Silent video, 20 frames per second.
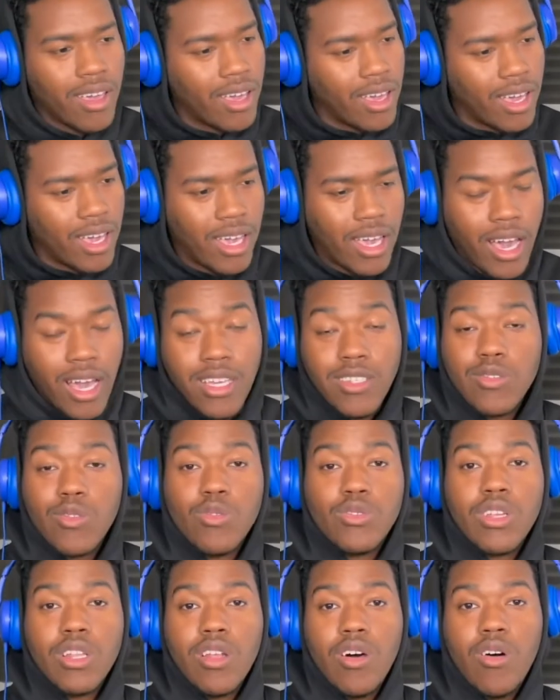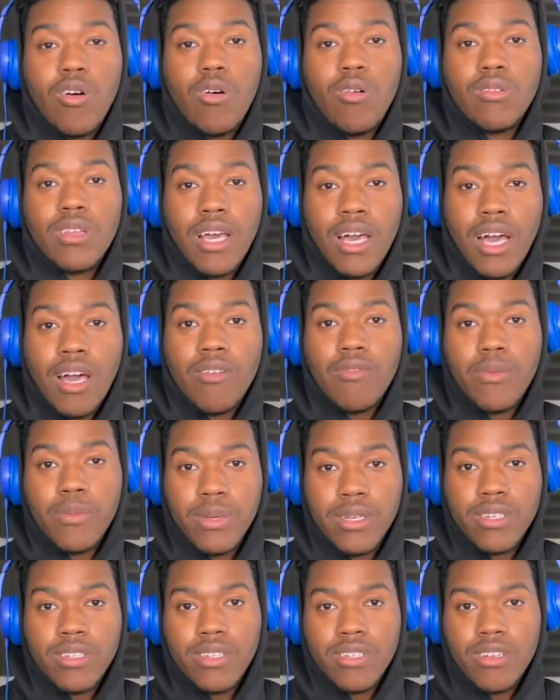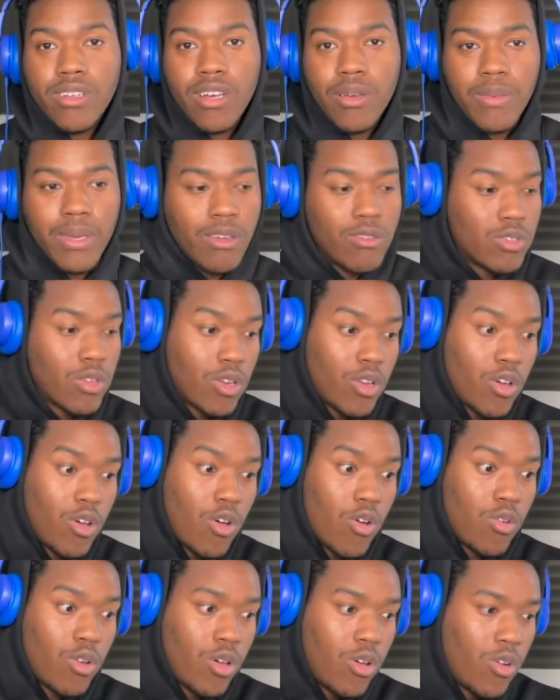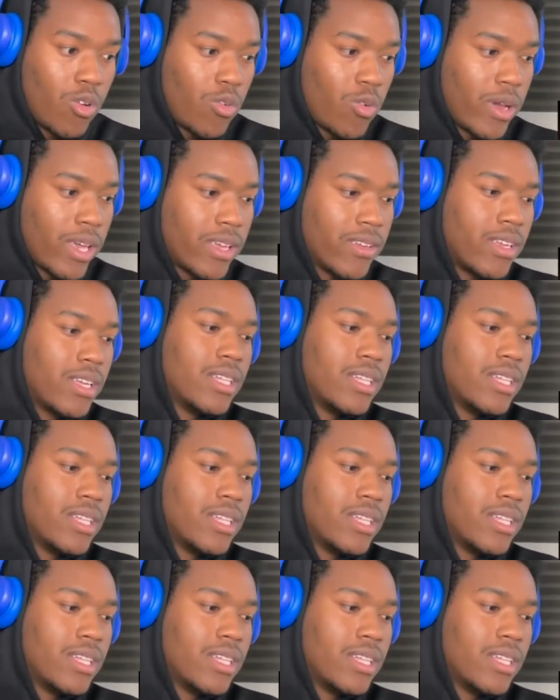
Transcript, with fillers: Hey, high school was a long time from here. You know what I mean? It was a long, long way.